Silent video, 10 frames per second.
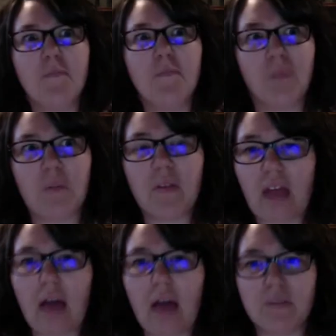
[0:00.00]
But
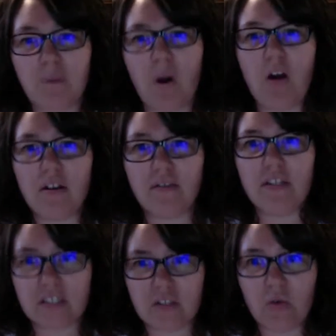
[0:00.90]
that was part of the
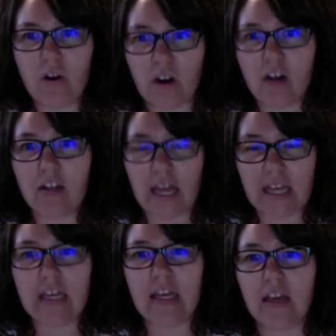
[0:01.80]
disorder.
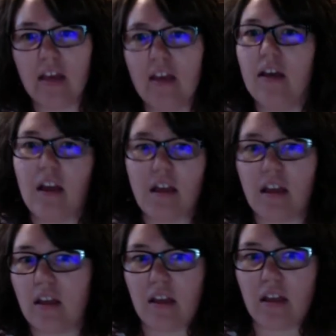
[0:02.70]
Like
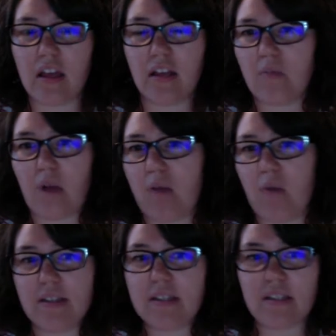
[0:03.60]
I
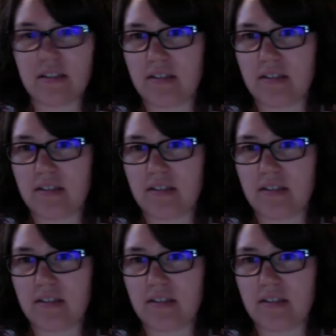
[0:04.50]
wasn't